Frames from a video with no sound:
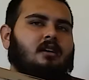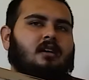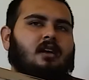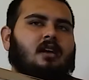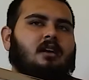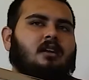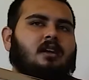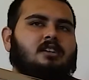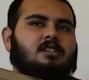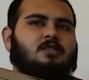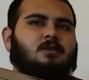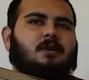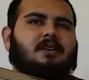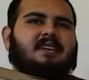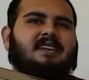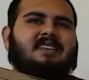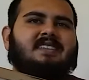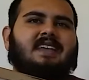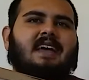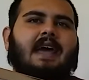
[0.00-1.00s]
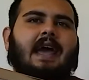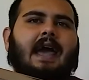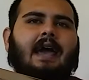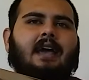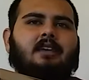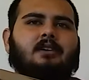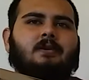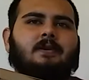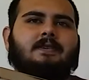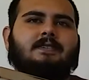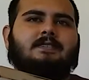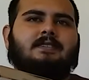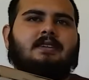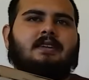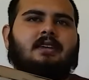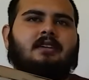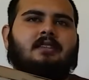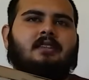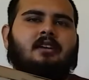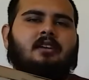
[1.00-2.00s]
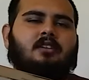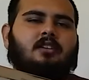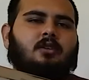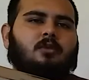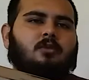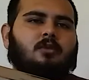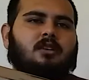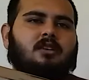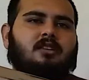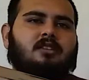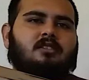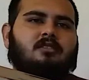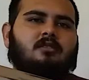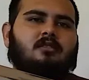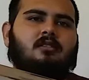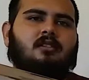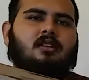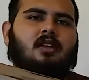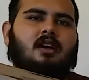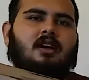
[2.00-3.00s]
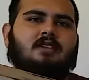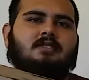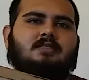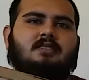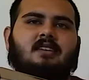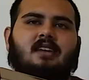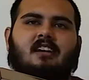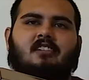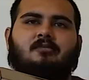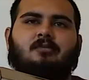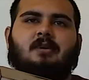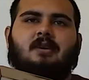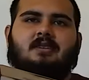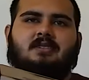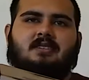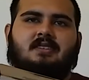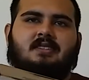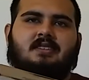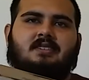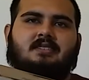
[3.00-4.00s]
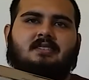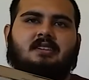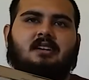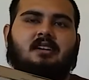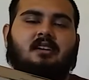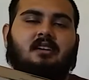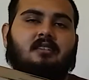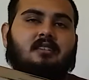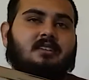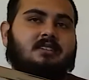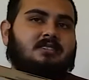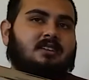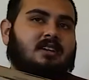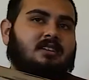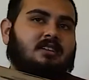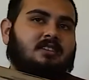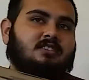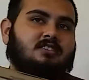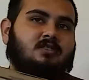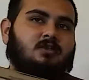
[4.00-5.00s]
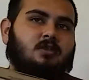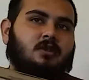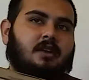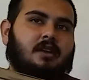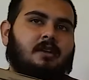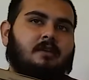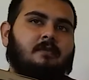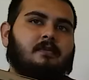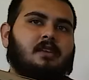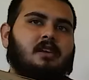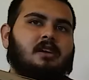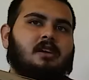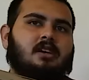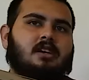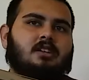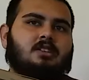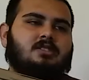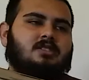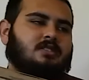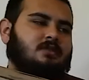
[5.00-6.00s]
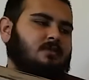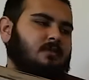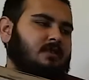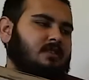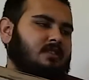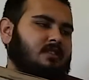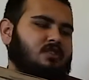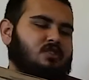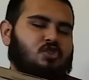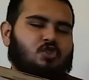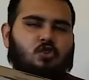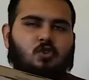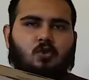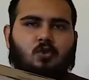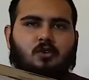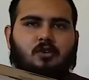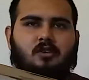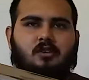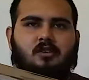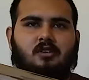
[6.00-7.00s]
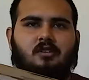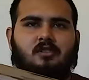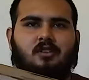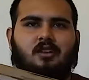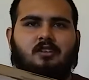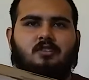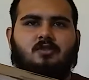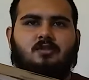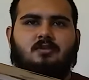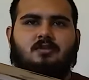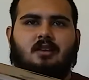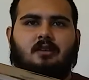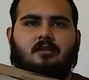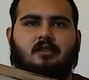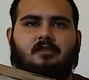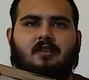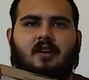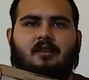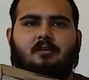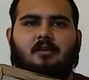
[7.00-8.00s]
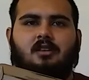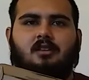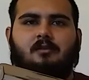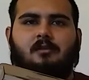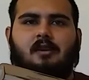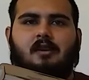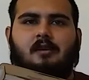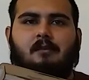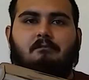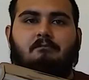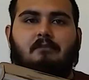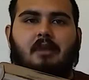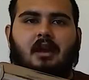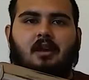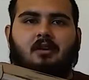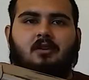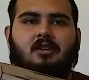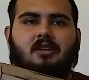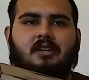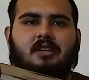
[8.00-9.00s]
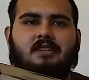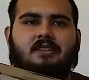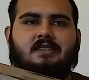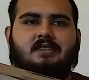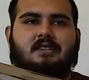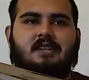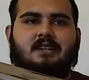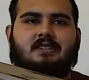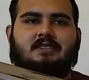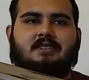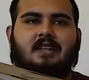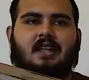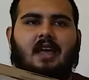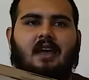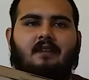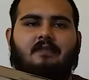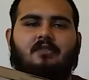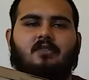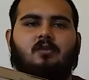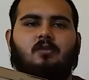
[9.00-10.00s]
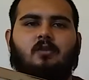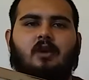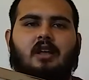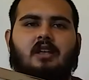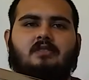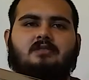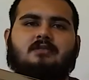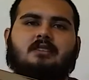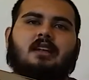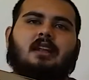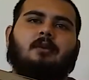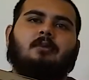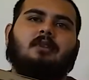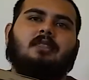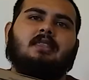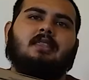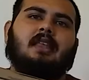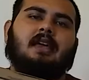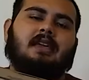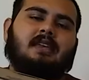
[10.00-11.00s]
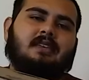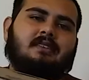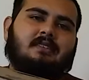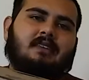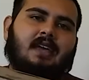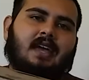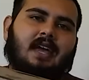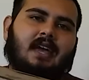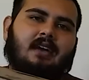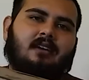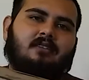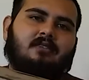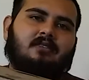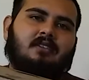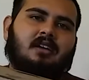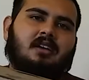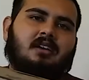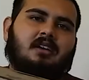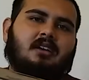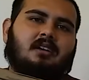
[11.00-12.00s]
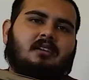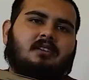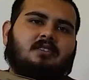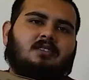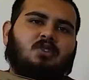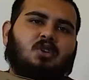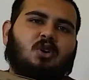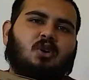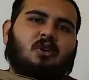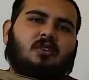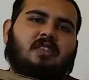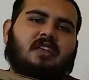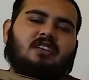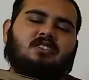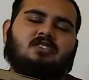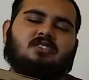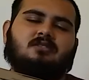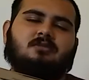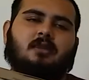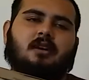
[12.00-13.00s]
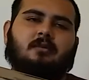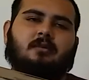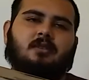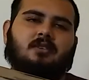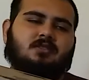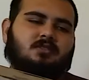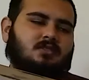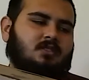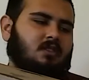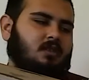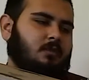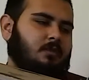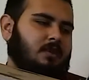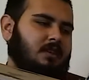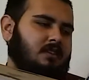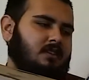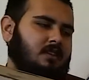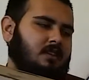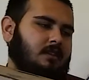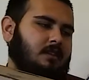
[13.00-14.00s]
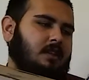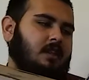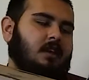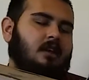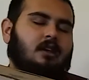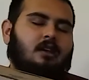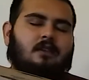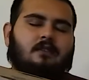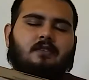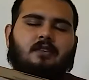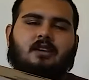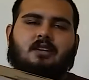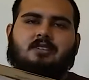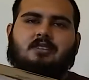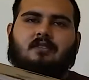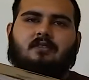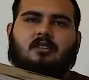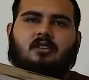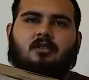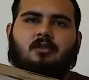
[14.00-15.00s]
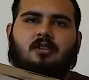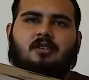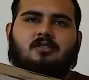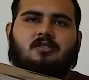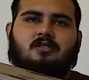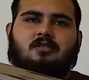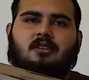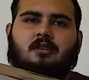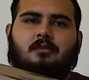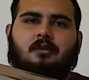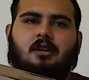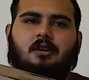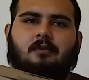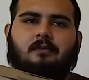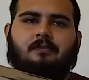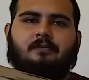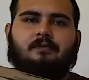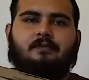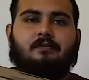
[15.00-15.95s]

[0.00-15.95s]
And I just want to get that accuracy in there to really utilize the FPS in this gun. This gun does great. It just, with the shorter, like 275mm barrel, it doesn't have the range that I would like it to have. So that's just my personal opinion. If you guys have any questions, let me know.